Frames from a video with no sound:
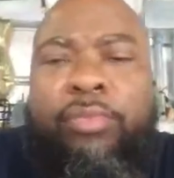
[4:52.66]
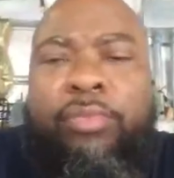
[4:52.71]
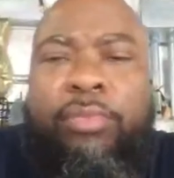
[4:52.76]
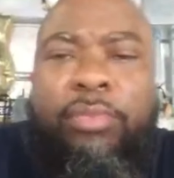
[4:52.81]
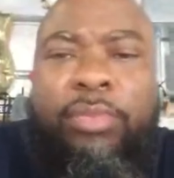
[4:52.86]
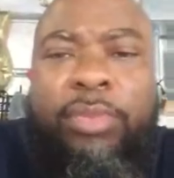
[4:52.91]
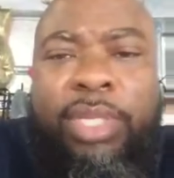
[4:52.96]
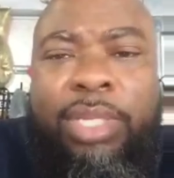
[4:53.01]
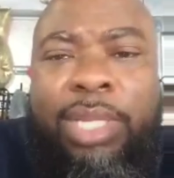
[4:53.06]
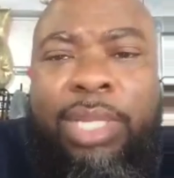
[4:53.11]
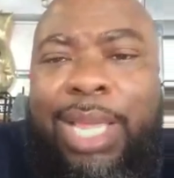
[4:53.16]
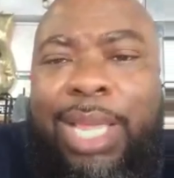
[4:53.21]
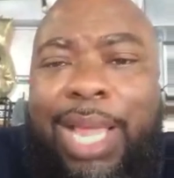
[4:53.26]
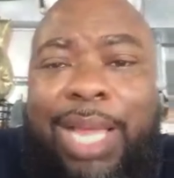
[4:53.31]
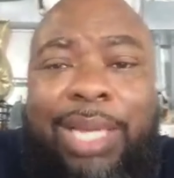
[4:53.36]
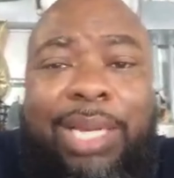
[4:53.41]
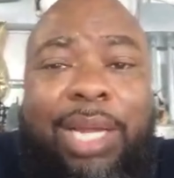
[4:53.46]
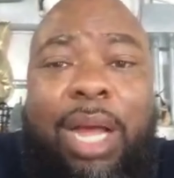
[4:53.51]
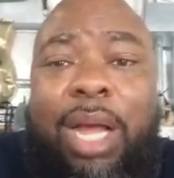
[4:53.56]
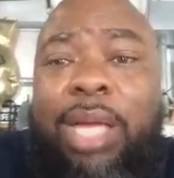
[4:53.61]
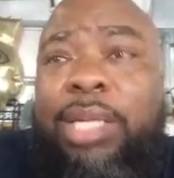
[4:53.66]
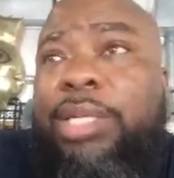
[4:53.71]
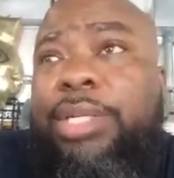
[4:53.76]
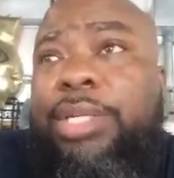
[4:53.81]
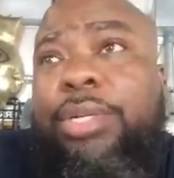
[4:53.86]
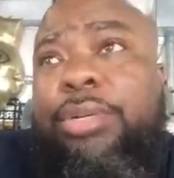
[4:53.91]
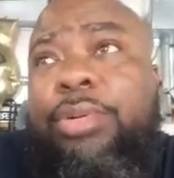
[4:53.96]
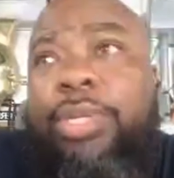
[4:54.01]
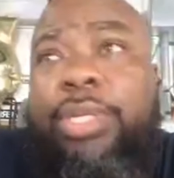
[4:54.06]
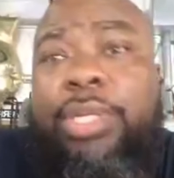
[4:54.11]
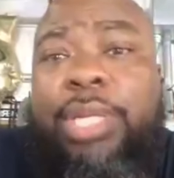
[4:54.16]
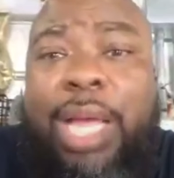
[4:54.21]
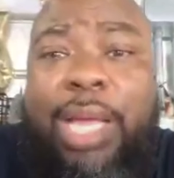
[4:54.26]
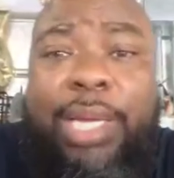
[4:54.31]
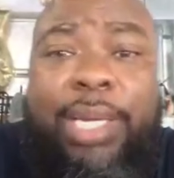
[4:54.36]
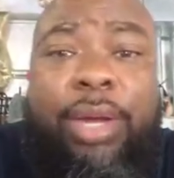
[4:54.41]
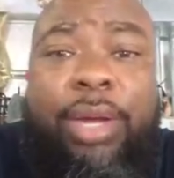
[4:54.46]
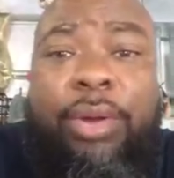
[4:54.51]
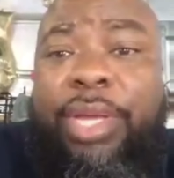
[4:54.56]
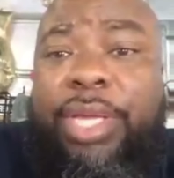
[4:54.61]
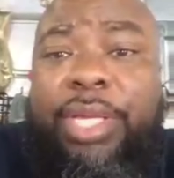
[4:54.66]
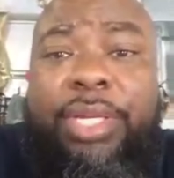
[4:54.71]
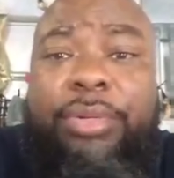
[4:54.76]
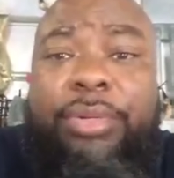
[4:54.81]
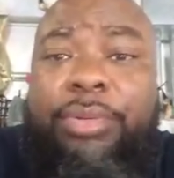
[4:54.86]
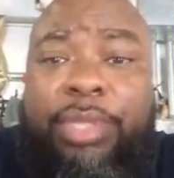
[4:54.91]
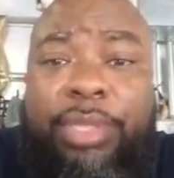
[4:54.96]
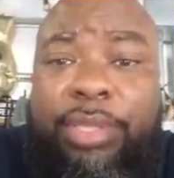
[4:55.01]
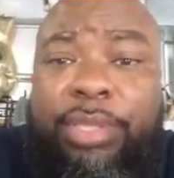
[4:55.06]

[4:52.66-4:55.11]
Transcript: He got the heart to do it. I know he'll do it.